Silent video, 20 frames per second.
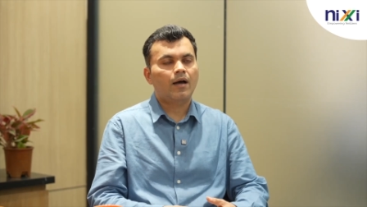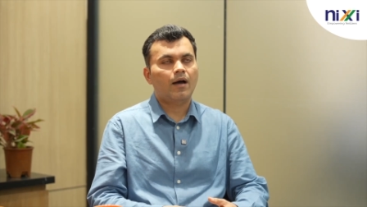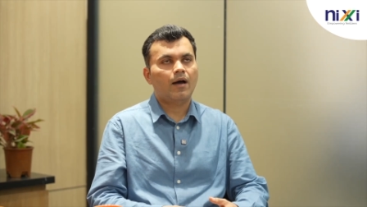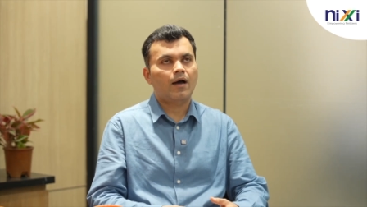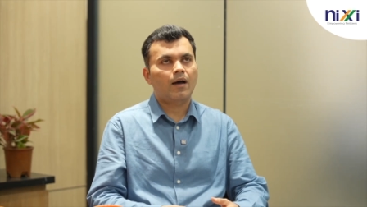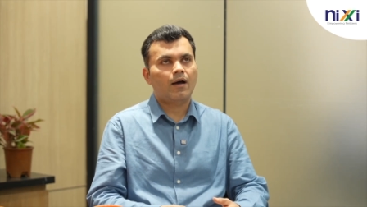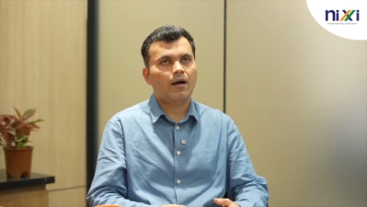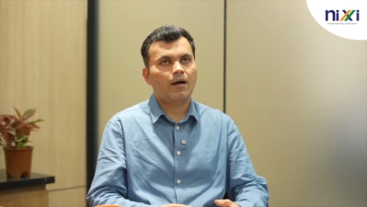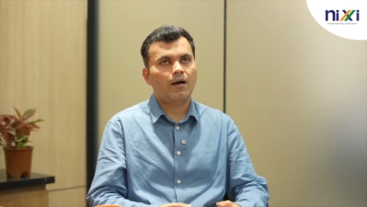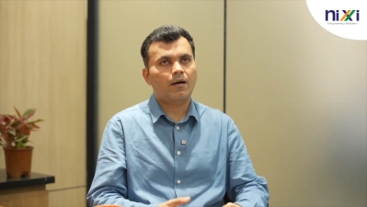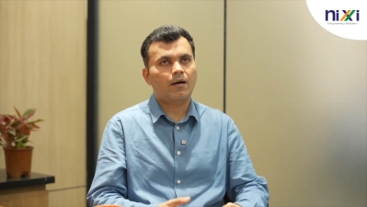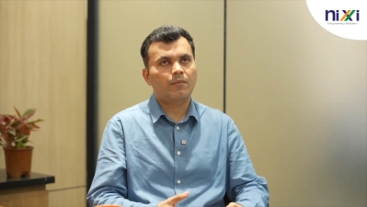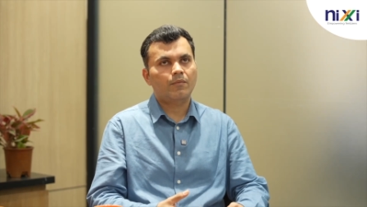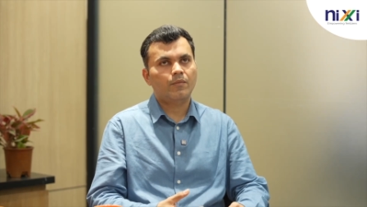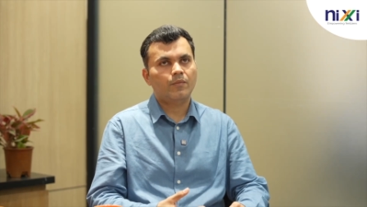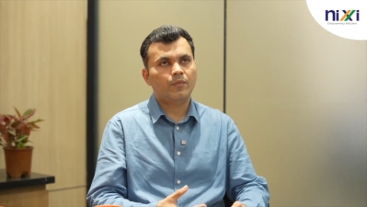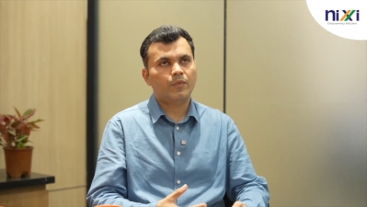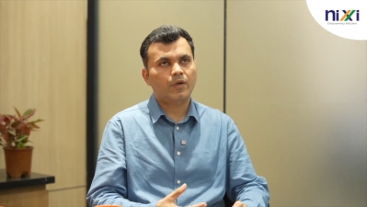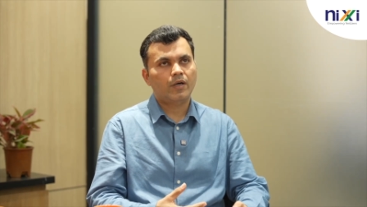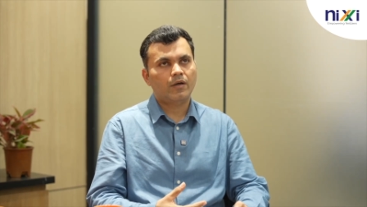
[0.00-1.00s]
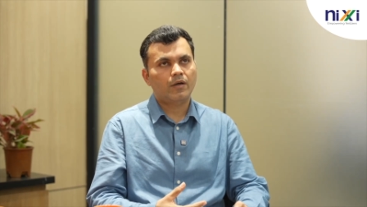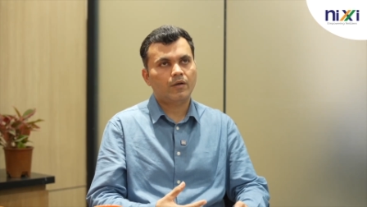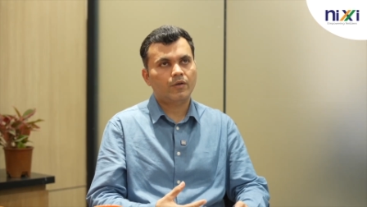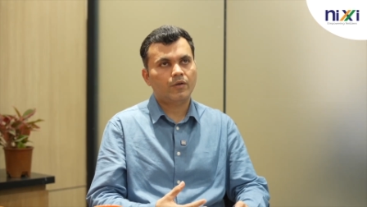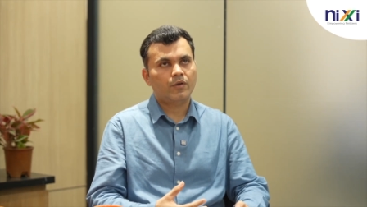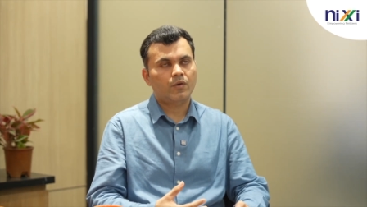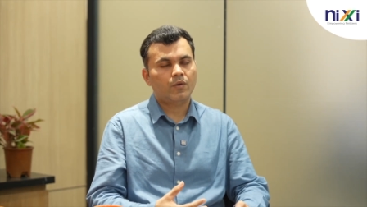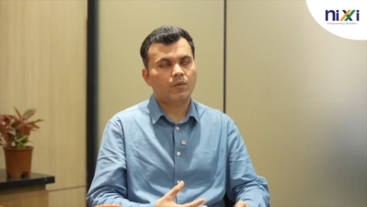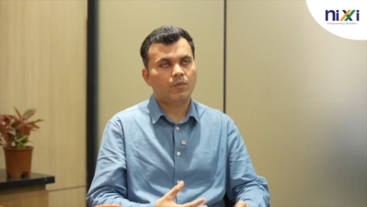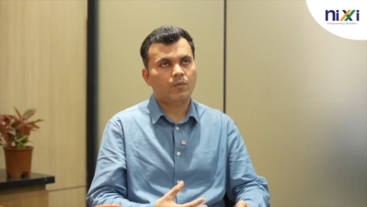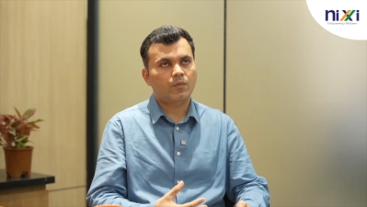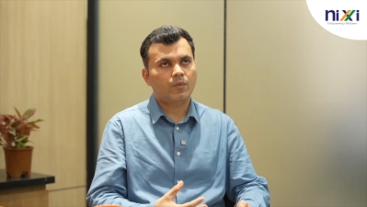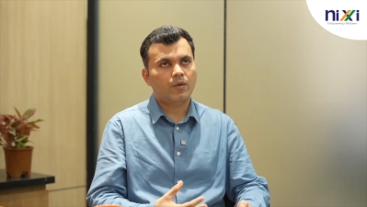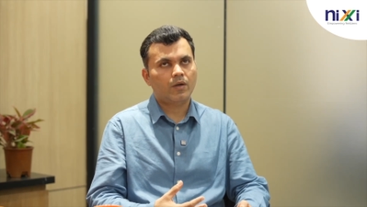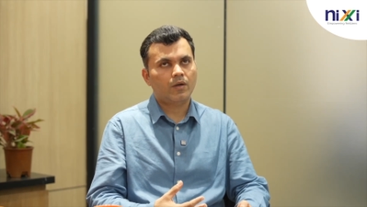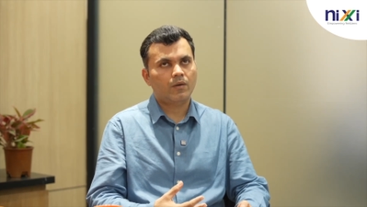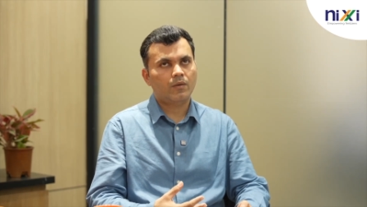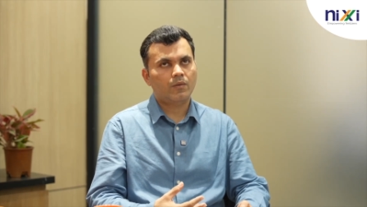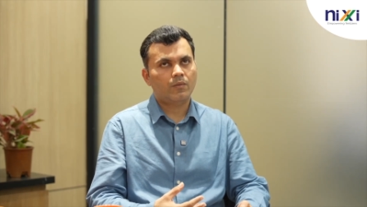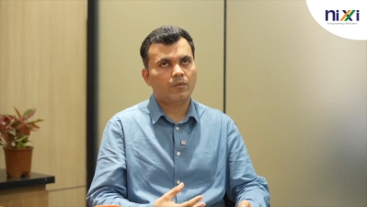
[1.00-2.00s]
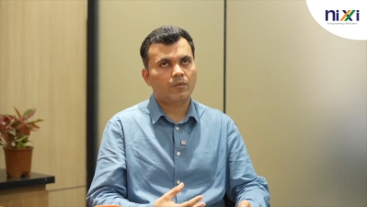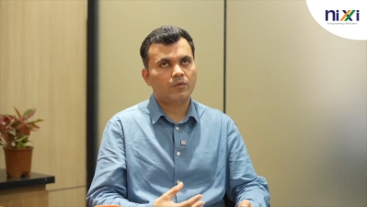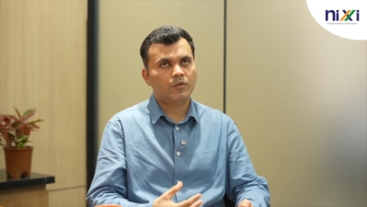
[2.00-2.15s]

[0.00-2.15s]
Um, uh, you know uh,